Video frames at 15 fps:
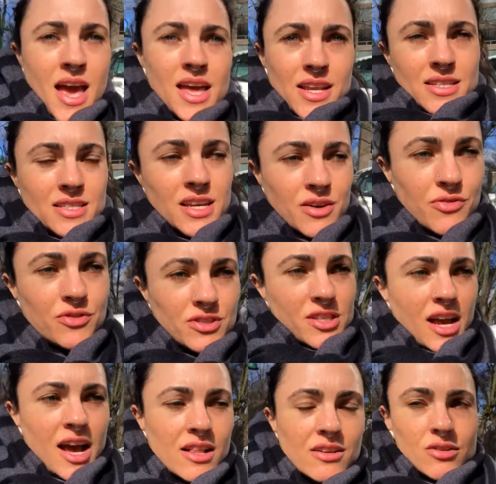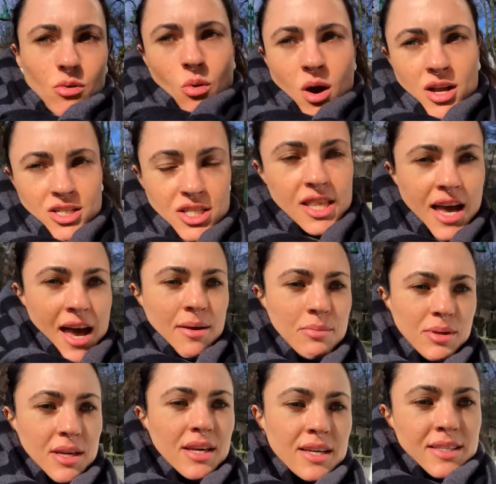And it's tough for Skylar to watch that
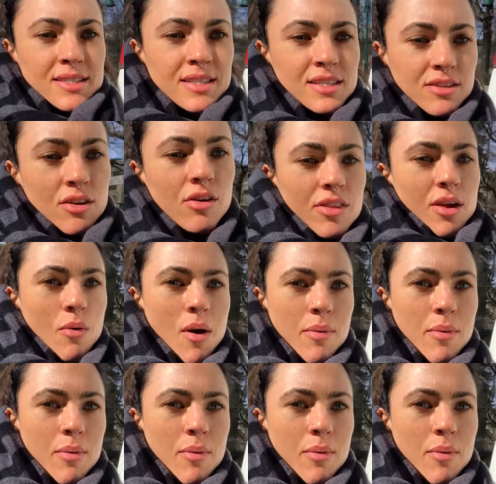because, you know, they